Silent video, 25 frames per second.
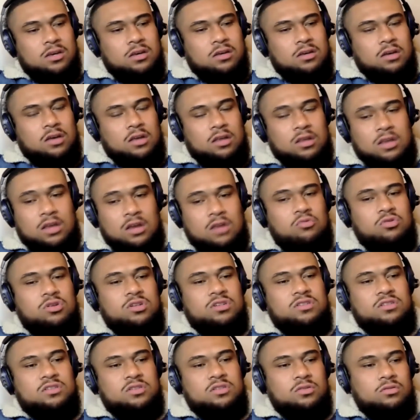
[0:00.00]
and that was
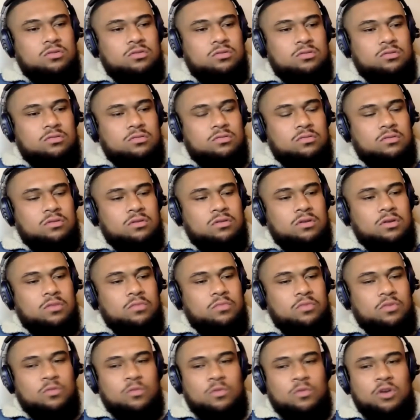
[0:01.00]
to
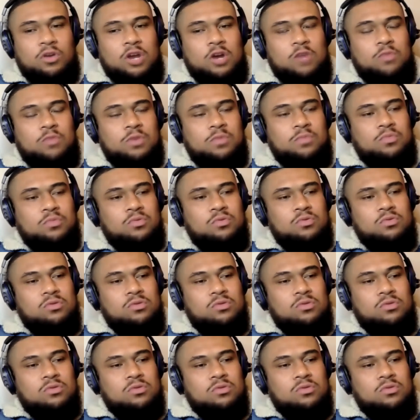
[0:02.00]
promote our people.